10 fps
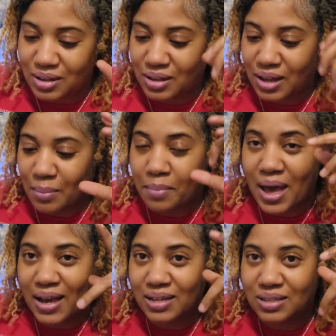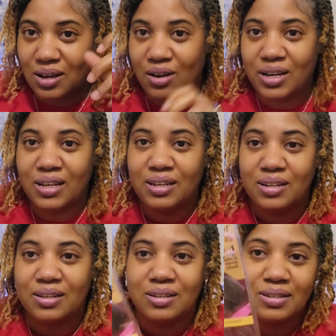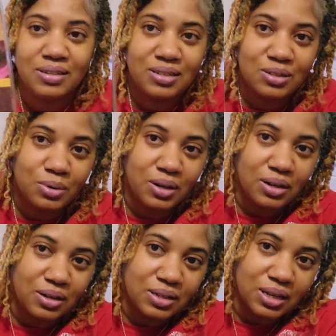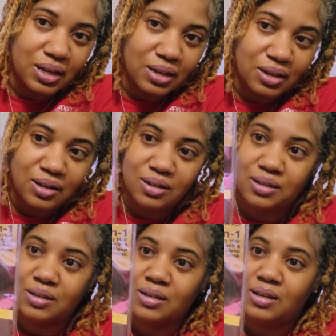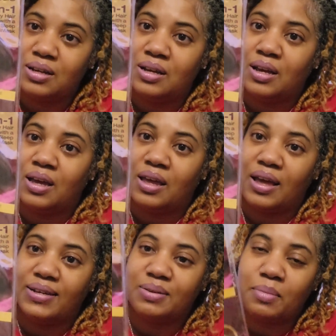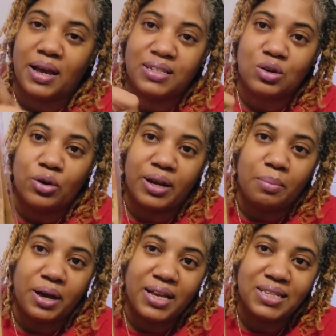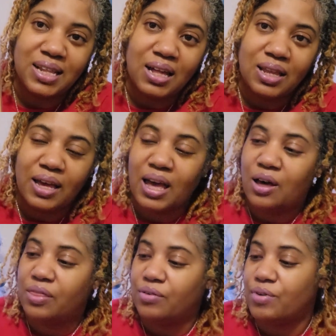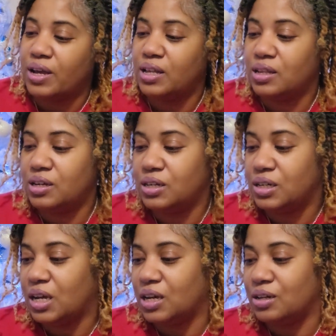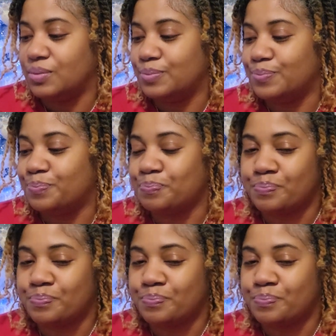like a mask on it. This is what it looks like, y'all. It has a mask on it, but it's not like how the regular um